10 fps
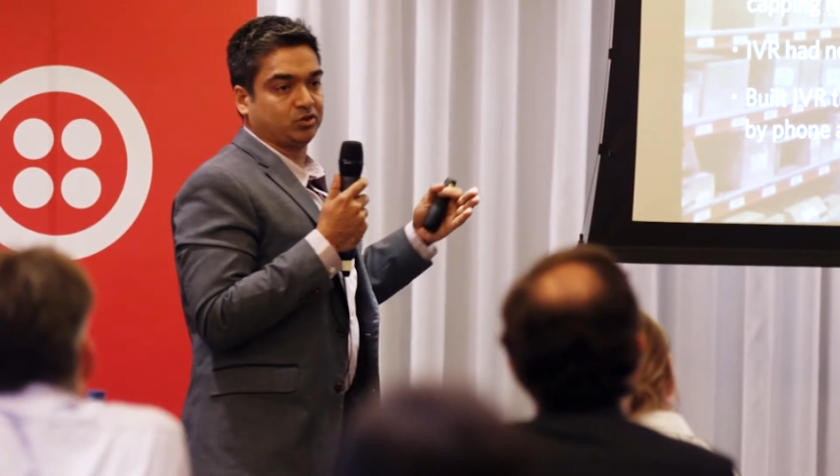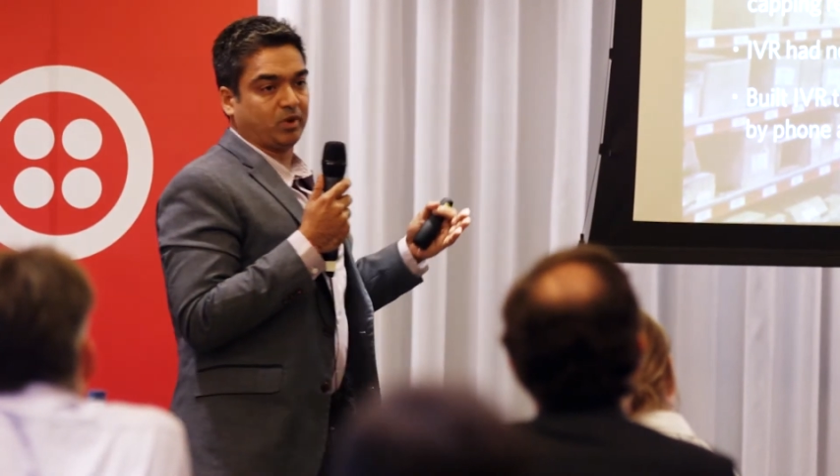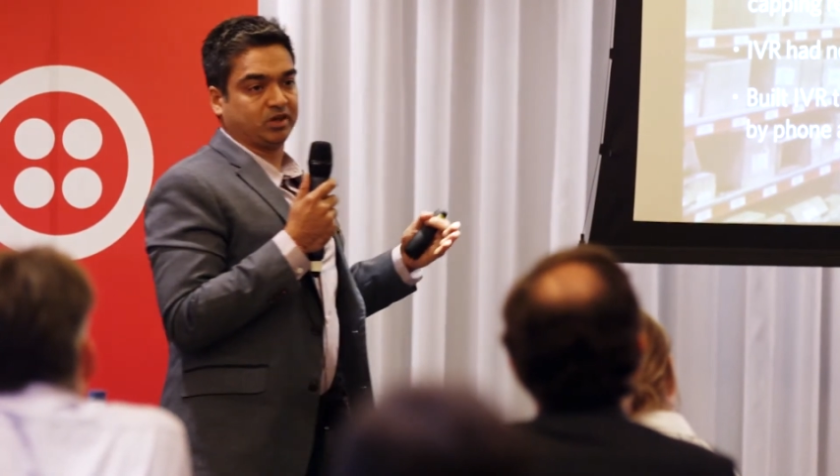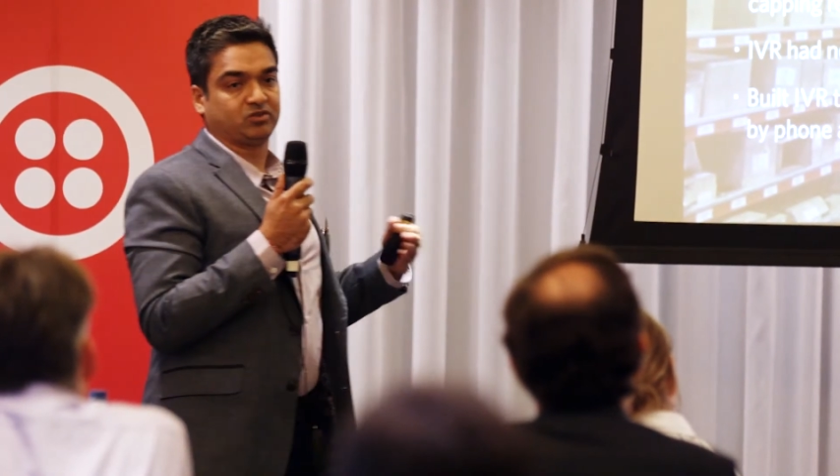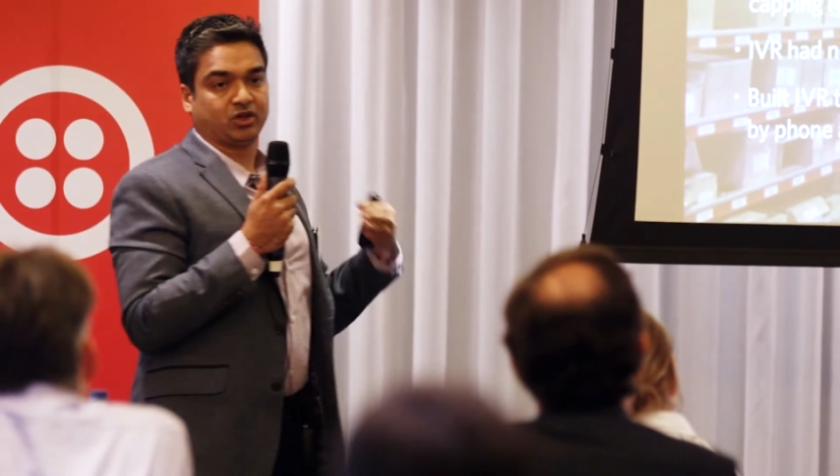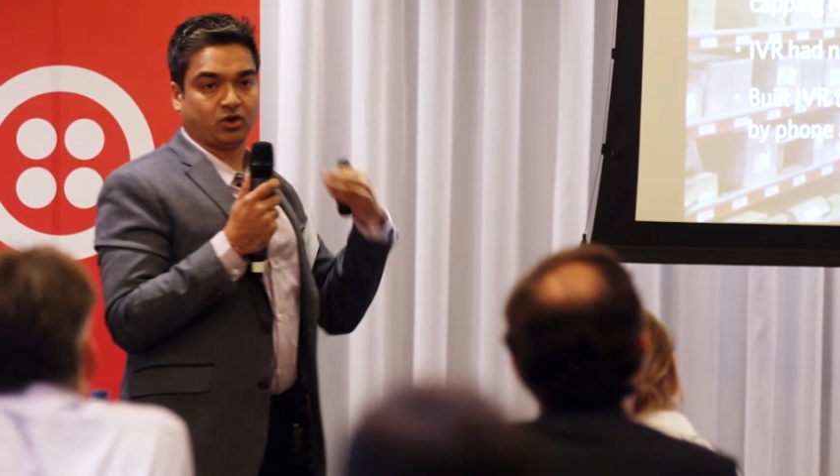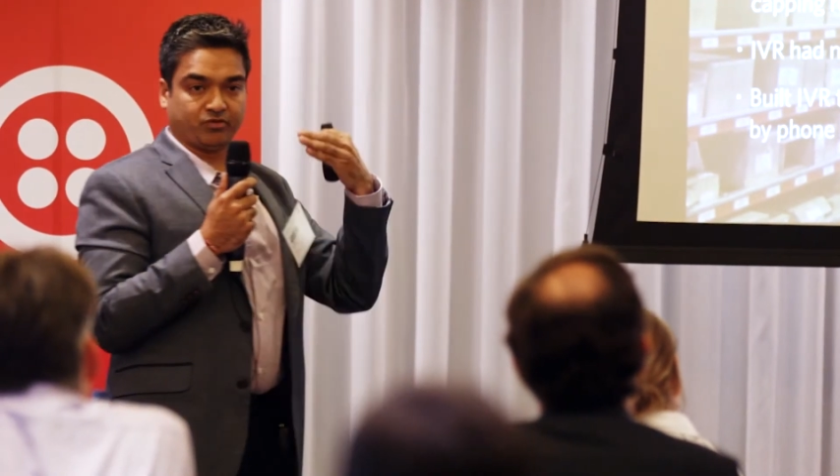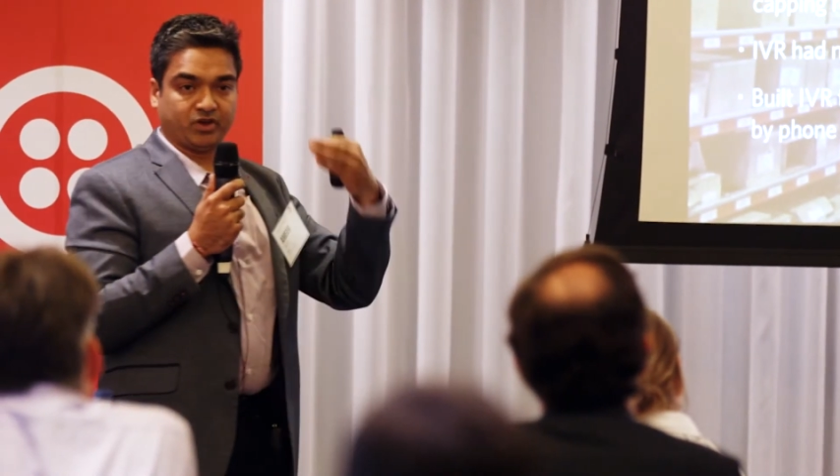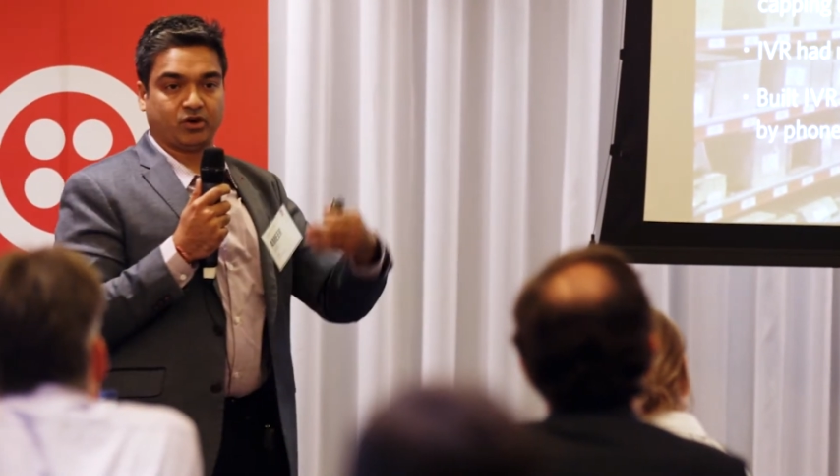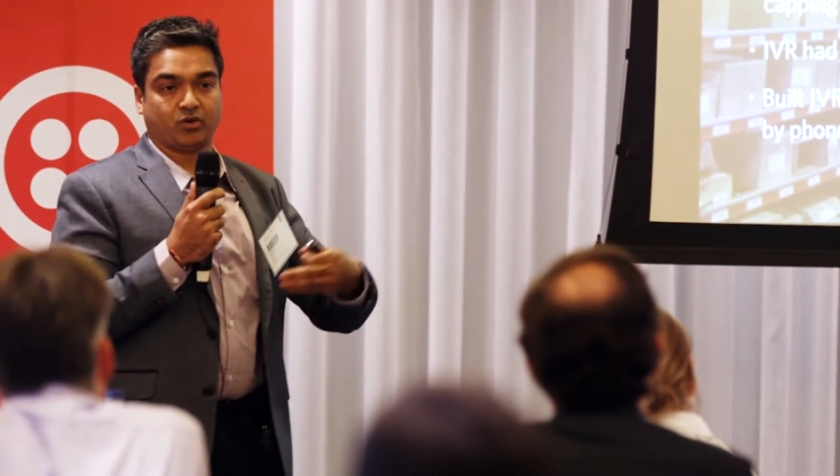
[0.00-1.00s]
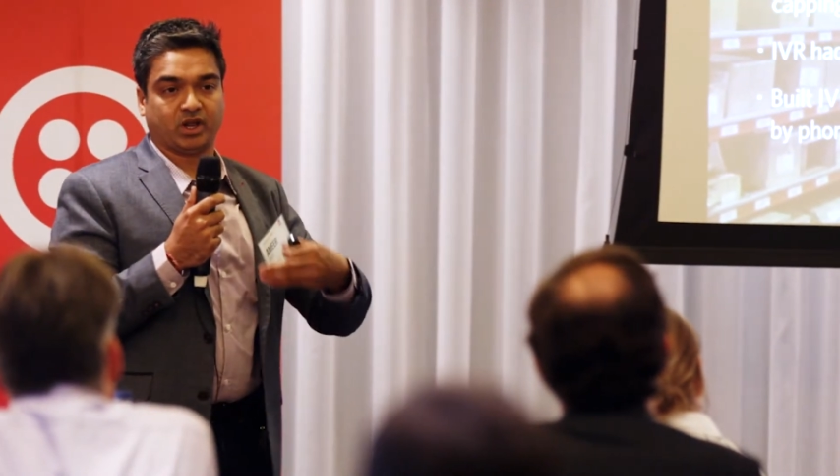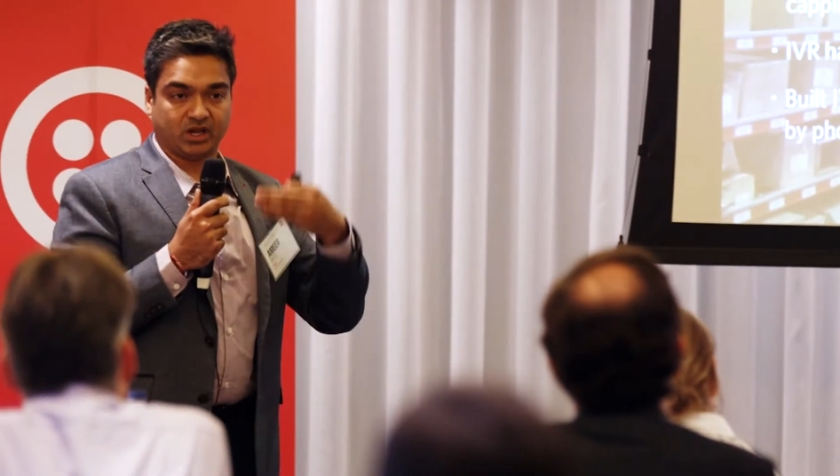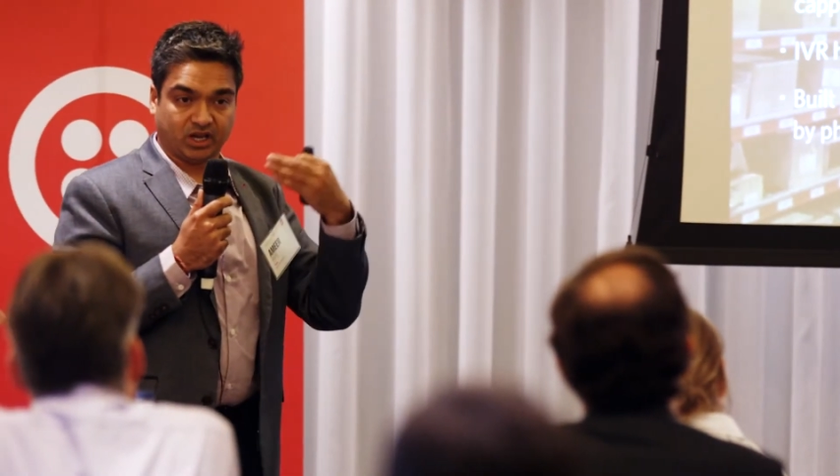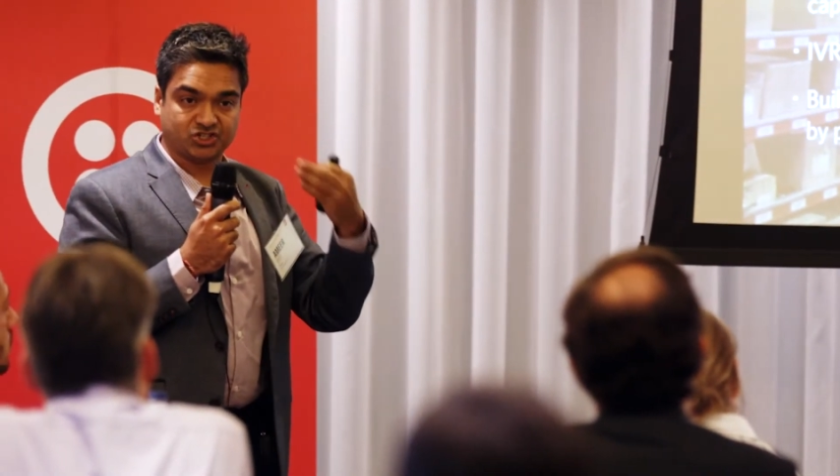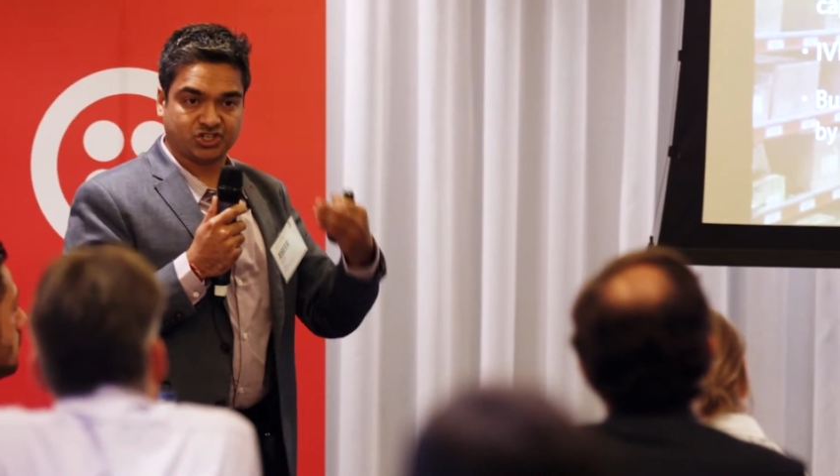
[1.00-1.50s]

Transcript: mindset of iterate and